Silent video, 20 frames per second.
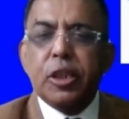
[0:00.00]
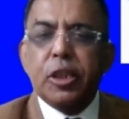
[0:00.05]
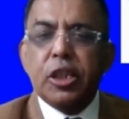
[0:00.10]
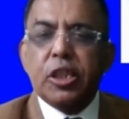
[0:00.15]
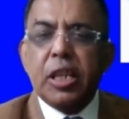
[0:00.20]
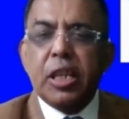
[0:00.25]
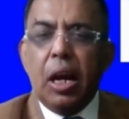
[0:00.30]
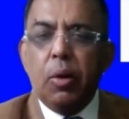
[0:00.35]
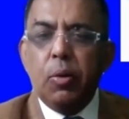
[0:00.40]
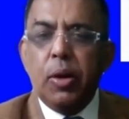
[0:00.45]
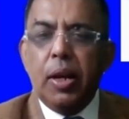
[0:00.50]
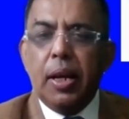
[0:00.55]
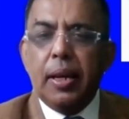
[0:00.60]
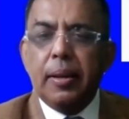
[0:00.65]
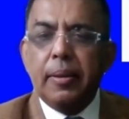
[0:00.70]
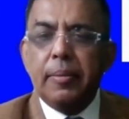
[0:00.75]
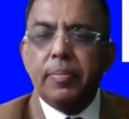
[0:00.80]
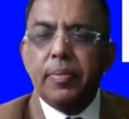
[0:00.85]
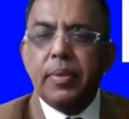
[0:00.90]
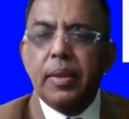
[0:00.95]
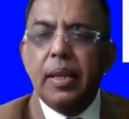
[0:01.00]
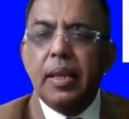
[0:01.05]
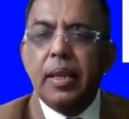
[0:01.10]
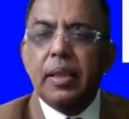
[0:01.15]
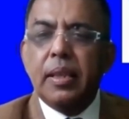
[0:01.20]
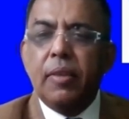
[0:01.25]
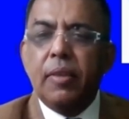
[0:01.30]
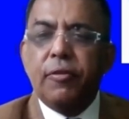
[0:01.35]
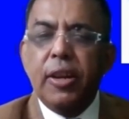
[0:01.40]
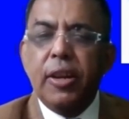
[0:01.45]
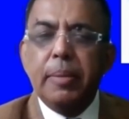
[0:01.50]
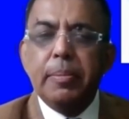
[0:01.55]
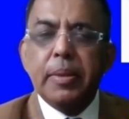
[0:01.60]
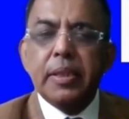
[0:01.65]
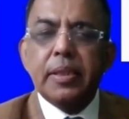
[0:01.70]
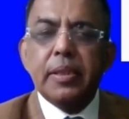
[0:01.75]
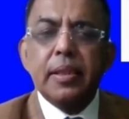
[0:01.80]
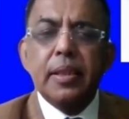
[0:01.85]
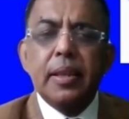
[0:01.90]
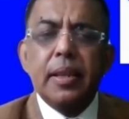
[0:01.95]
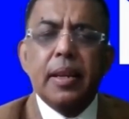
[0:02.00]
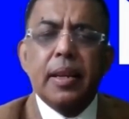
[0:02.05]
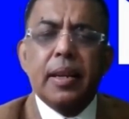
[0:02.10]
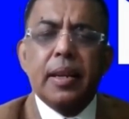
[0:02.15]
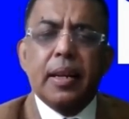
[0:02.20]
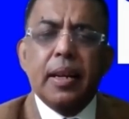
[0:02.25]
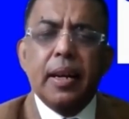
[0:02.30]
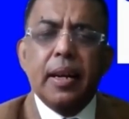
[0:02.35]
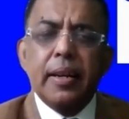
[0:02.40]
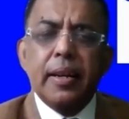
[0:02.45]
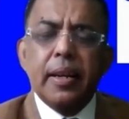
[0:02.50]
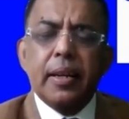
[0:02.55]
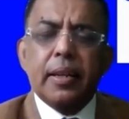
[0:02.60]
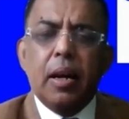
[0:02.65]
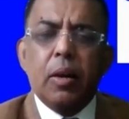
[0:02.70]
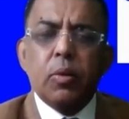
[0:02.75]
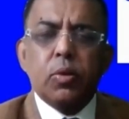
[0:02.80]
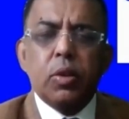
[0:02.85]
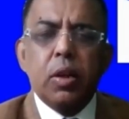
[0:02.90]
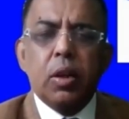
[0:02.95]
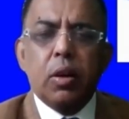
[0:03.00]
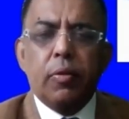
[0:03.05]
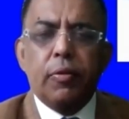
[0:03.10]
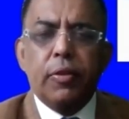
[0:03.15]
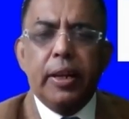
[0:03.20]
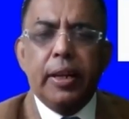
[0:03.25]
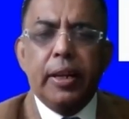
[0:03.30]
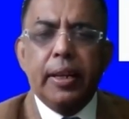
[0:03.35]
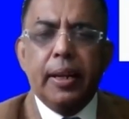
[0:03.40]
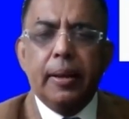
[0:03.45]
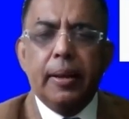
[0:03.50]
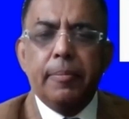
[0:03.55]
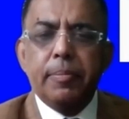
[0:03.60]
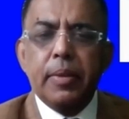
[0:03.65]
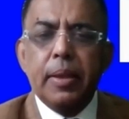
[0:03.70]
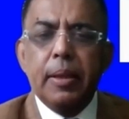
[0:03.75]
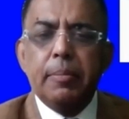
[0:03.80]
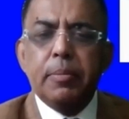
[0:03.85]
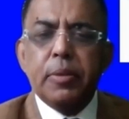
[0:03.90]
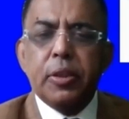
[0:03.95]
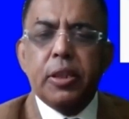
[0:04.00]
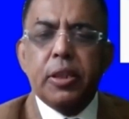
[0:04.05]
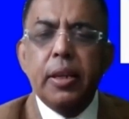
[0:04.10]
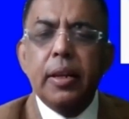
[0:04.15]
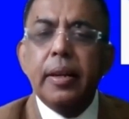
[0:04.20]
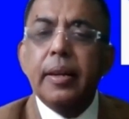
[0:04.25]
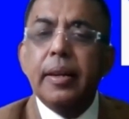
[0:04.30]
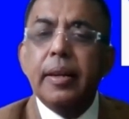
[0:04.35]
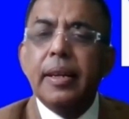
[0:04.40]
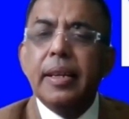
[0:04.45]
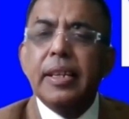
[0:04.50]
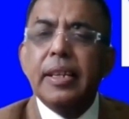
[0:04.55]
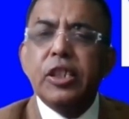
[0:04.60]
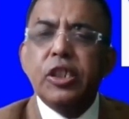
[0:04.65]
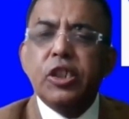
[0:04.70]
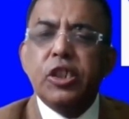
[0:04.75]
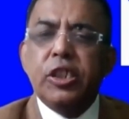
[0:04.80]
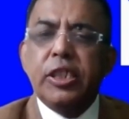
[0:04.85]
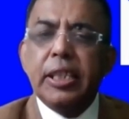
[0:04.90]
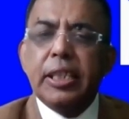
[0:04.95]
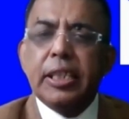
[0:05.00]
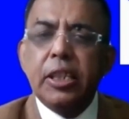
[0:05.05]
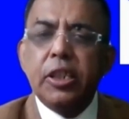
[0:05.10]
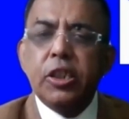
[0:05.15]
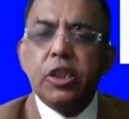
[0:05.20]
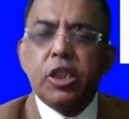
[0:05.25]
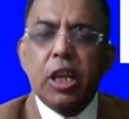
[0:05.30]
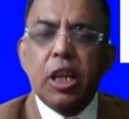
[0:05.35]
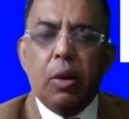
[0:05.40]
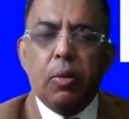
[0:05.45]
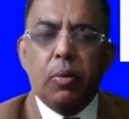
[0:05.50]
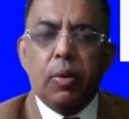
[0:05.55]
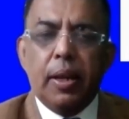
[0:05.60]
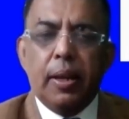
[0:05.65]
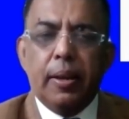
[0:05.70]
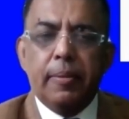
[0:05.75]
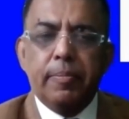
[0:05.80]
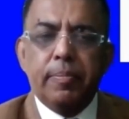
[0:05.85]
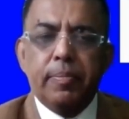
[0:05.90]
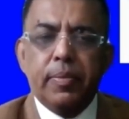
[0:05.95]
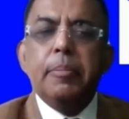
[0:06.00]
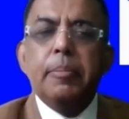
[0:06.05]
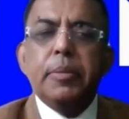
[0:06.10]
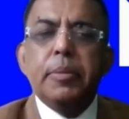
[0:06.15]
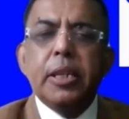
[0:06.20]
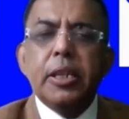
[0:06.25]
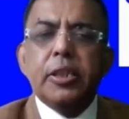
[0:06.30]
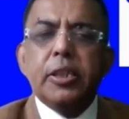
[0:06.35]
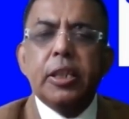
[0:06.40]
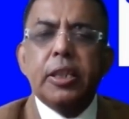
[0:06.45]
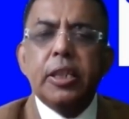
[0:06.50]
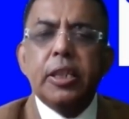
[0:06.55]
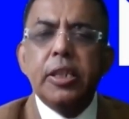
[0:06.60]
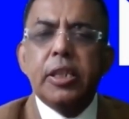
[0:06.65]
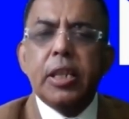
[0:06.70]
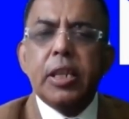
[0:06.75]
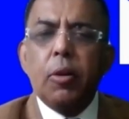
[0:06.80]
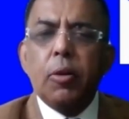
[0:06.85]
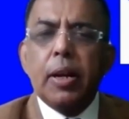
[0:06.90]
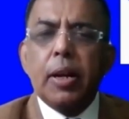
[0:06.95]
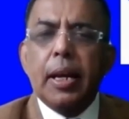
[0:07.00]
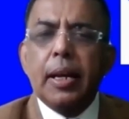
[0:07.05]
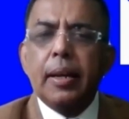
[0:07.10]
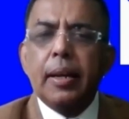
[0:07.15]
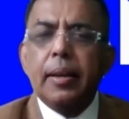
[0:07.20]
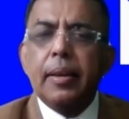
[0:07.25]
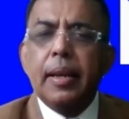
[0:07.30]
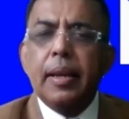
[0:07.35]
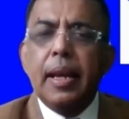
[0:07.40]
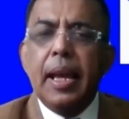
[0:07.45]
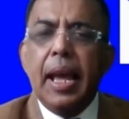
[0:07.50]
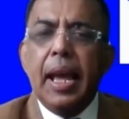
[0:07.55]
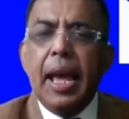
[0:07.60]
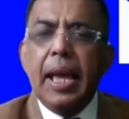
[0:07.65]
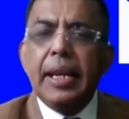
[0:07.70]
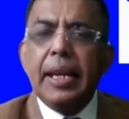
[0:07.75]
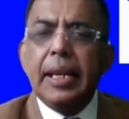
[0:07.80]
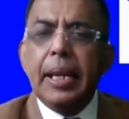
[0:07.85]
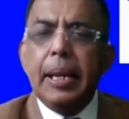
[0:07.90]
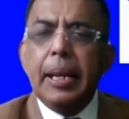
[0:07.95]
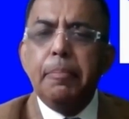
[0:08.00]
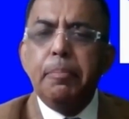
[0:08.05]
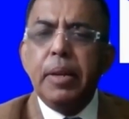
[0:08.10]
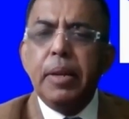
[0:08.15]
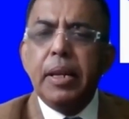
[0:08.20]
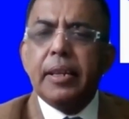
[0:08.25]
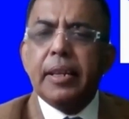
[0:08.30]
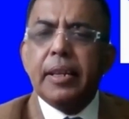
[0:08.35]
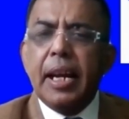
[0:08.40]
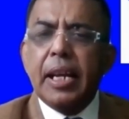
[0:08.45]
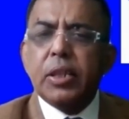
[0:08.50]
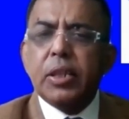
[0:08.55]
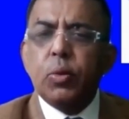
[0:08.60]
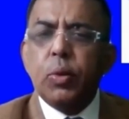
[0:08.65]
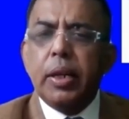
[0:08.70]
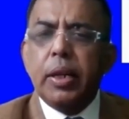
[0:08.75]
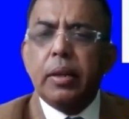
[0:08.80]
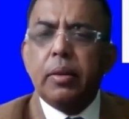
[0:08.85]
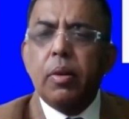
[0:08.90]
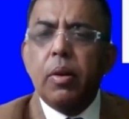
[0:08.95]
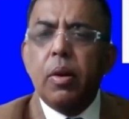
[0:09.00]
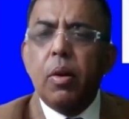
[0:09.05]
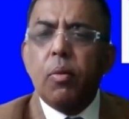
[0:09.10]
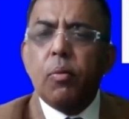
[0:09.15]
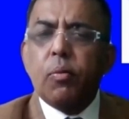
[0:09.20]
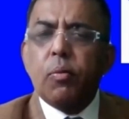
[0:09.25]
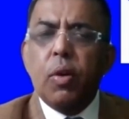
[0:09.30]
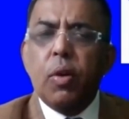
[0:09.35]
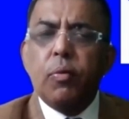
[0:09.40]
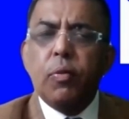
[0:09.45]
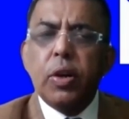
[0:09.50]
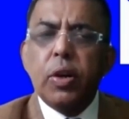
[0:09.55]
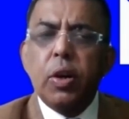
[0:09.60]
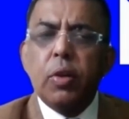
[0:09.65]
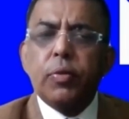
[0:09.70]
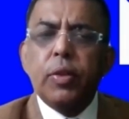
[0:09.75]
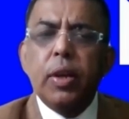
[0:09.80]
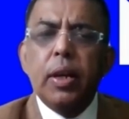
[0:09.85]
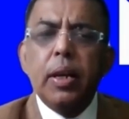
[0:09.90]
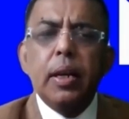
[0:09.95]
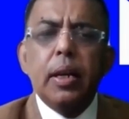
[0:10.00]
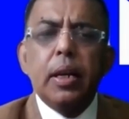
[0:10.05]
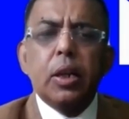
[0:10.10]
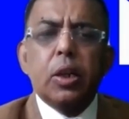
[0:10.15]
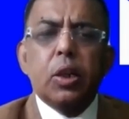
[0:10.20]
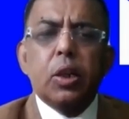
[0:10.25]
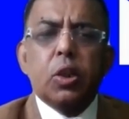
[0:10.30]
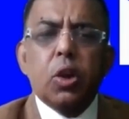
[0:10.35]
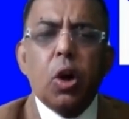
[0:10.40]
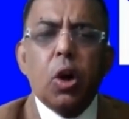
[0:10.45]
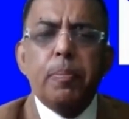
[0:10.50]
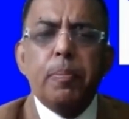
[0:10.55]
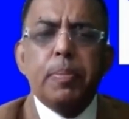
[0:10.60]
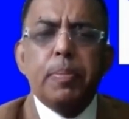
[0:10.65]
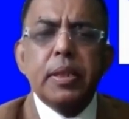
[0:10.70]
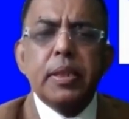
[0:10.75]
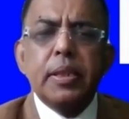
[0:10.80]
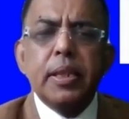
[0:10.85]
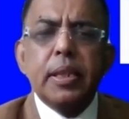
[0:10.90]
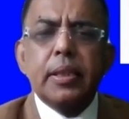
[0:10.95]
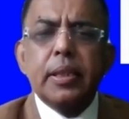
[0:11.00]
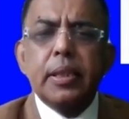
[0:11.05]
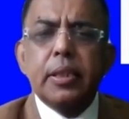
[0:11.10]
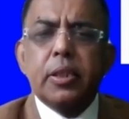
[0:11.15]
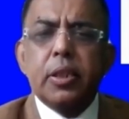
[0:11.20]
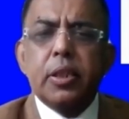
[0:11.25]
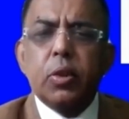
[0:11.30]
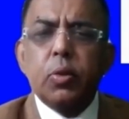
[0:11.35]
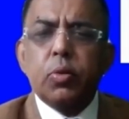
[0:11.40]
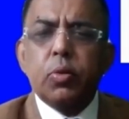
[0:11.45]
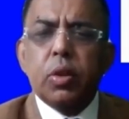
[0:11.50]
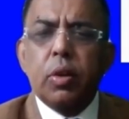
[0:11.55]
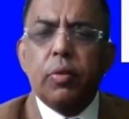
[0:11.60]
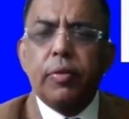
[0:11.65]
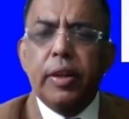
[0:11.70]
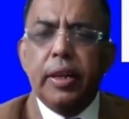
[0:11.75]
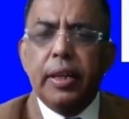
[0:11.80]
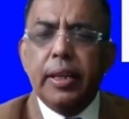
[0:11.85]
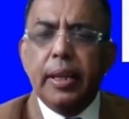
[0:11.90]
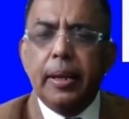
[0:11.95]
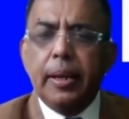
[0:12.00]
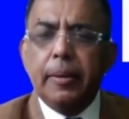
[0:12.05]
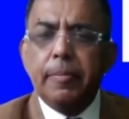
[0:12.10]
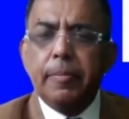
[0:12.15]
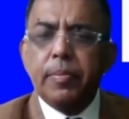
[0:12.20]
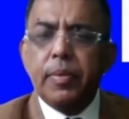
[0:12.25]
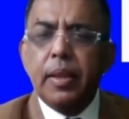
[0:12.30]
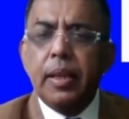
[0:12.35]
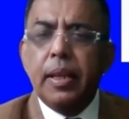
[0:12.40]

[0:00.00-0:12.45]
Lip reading: Mr. Chawla, the famous career counselor of India, Mr. Jitin Chawla. Mr. Jitin Chawla, an MBA graduate from one of the top business institutes of India,